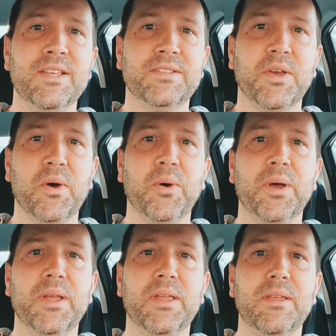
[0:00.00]
So
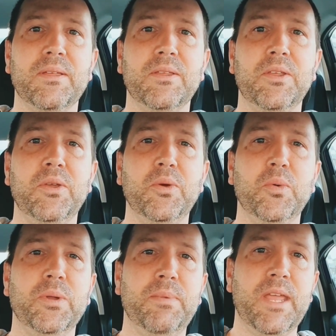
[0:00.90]
you
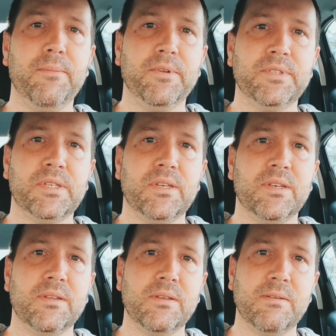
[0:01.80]
would be able
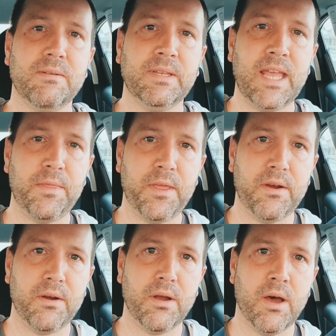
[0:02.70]
to get
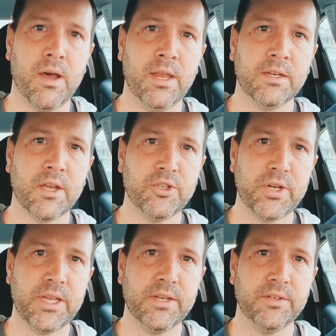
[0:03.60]
there on
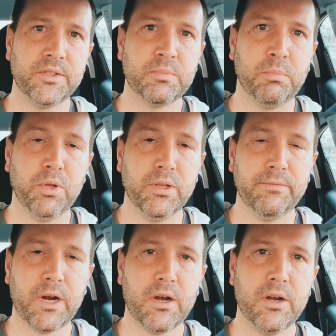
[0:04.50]
Country Hills
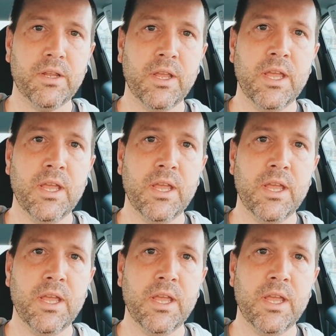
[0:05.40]
Boulevard,